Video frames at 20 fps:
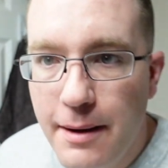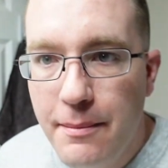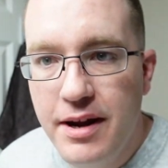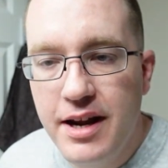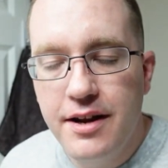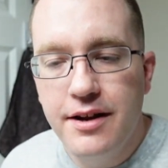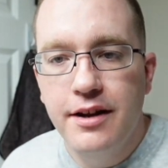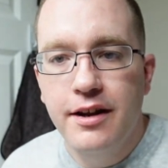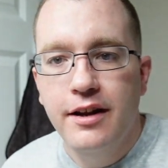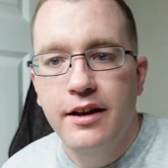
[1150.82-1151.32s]
I
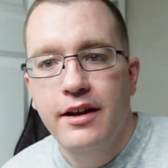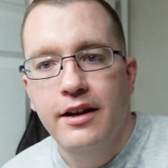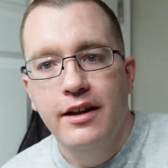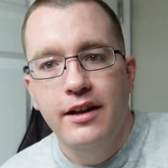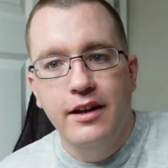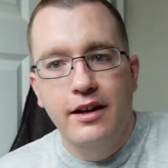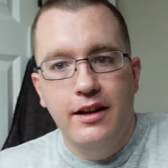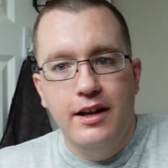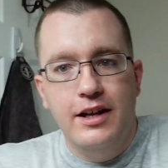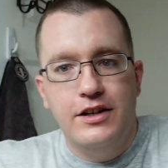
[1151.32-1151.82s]
mean,
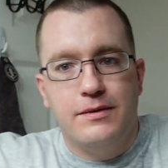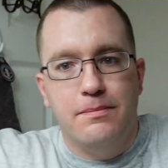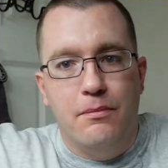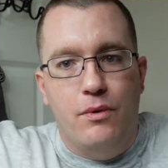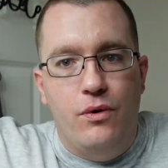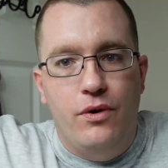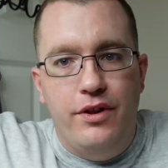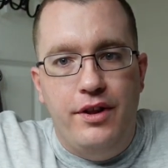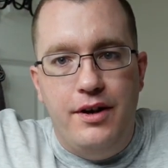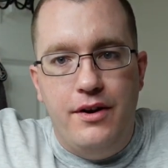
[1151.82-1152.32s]
it's
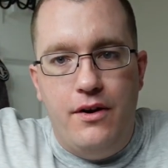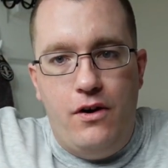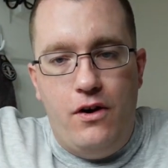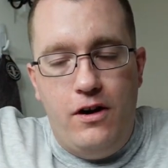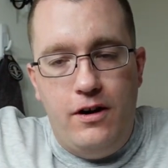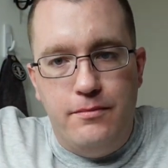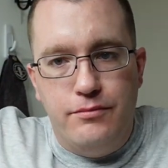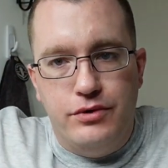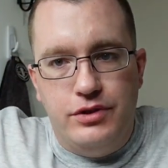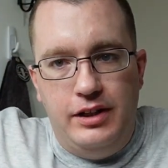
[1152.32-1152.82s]
more than
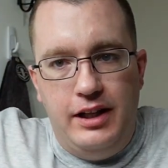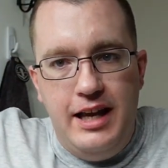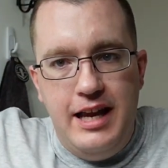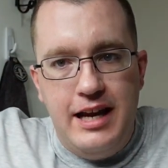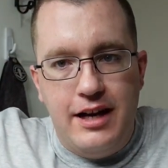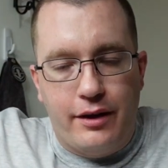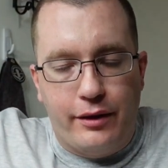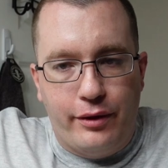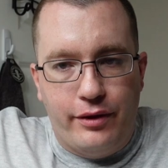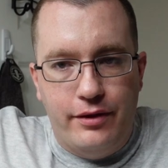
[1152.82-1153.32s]
arm's
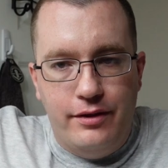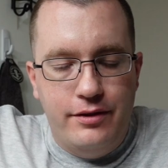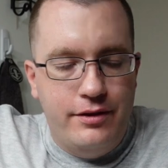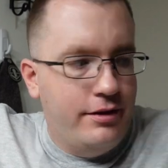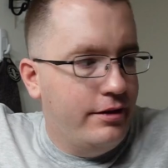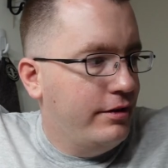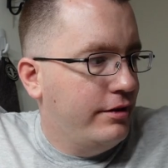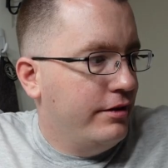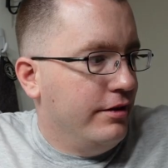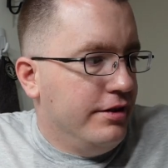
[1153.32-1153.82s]
length
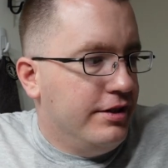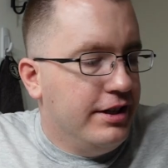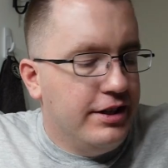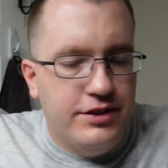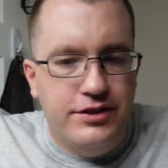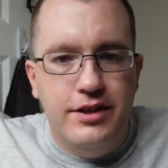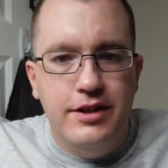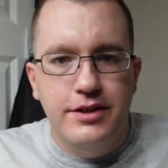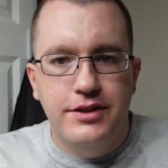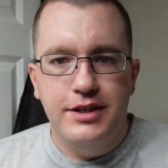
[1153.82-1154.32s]

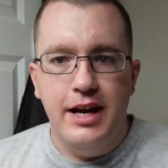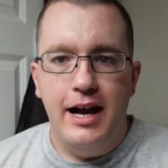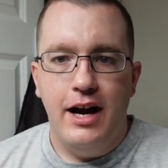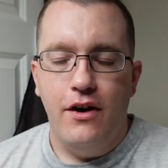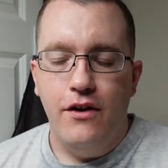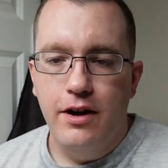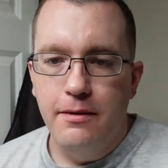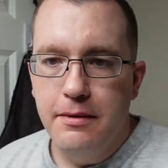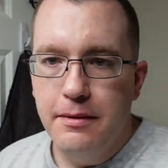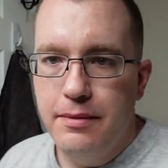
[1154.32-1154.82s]
distance
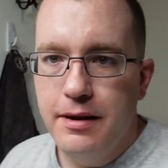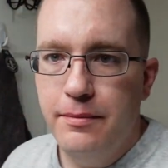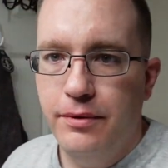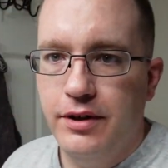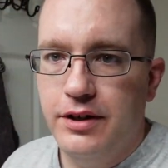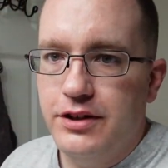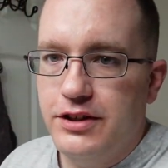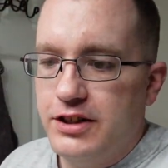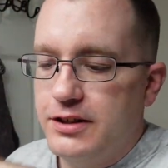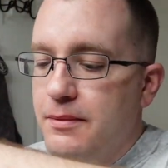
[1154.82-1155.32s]
out. I mean, people
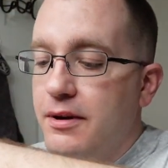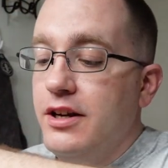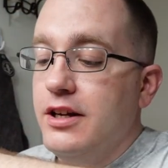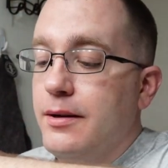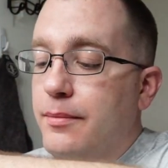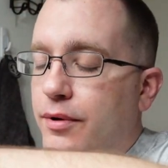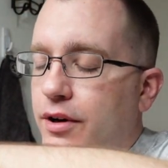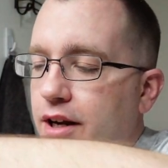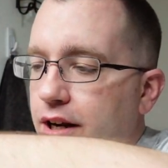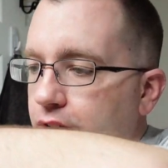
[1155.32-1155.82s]
can smell you
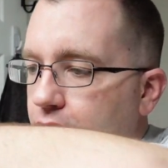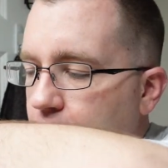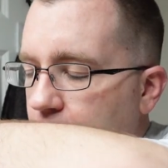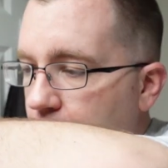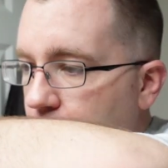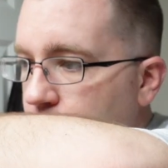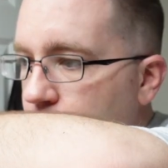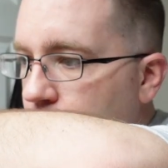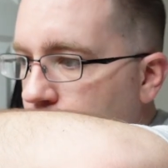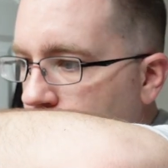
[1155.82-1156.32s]
pretty
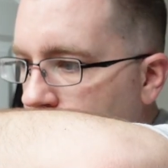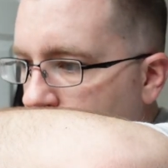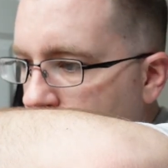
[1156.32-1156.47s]
good.